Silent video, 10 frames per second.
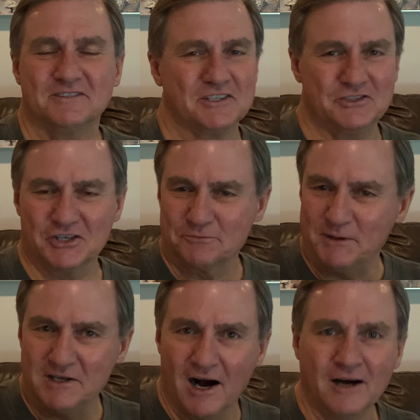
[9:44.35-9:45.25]
To just
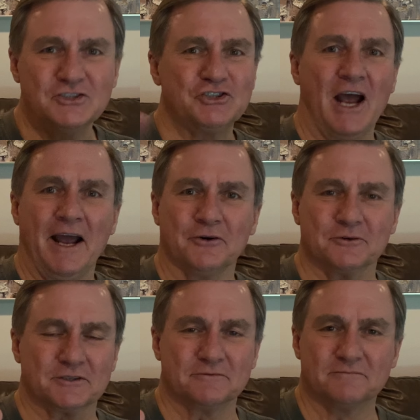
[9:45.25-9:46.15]
be
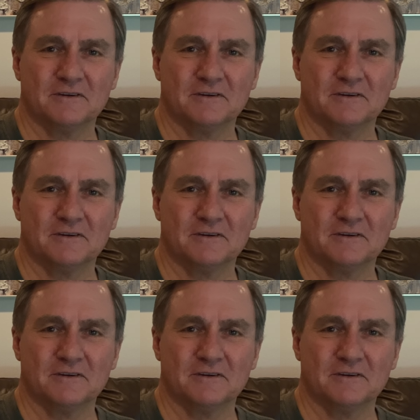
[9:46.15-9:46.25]
unshackled